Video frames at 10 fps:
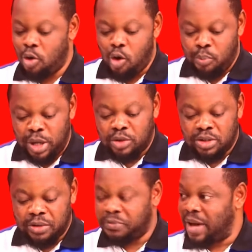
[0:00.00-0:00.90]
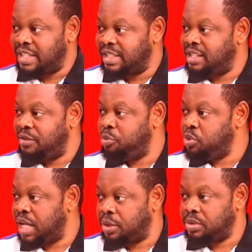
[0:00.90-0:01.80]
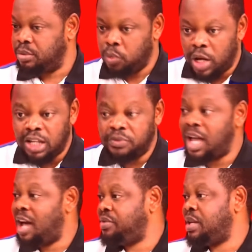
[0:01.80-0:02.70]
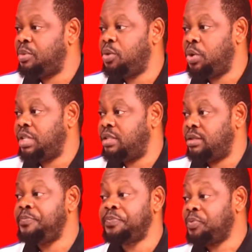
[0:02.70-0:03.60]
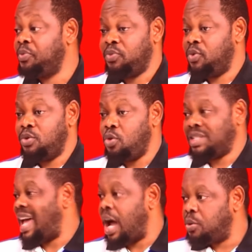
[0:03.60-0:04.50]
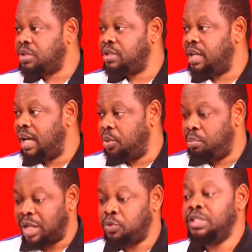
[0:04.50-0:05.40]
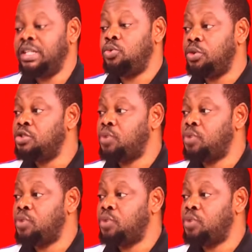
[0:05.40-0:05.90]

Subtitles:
based on the facts that they've put out. Well, if they have something which is not out, but which they took into